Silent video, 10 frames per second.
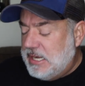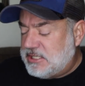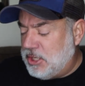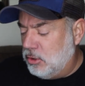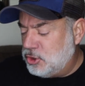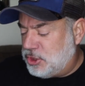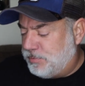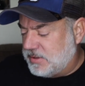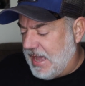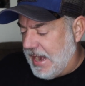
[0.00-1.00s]
So she
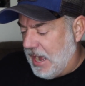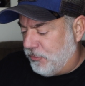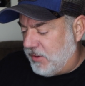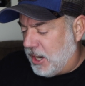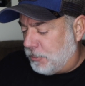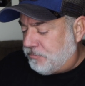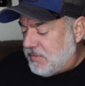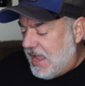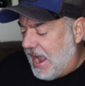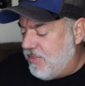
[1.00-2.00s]
put that out there.
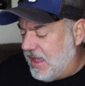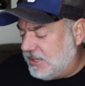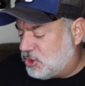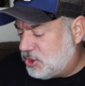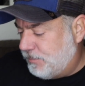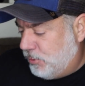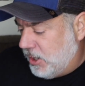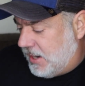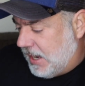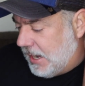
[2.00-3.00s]
And then she
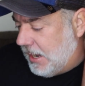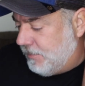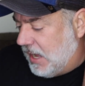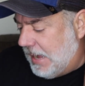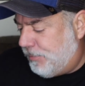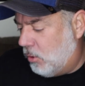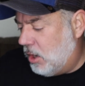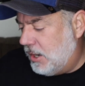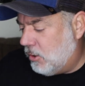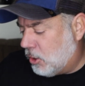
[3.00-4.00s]
put um, up
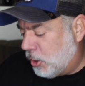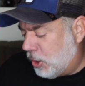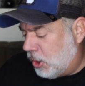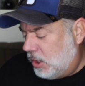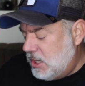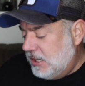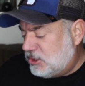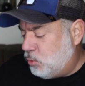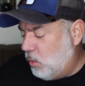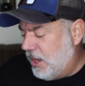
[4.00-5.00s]
on her
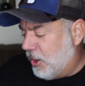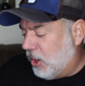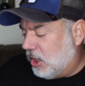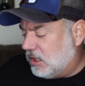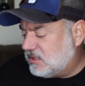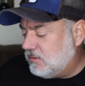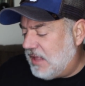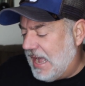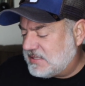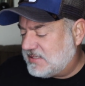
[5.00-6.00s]
Twitter
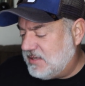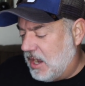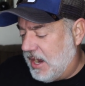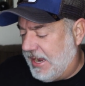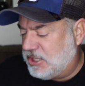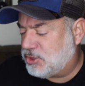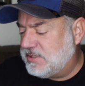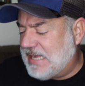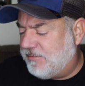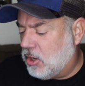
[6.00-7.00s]
last night, she
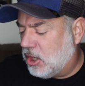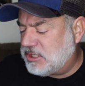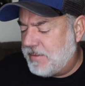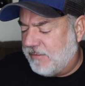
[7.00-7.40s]
was having a hard time.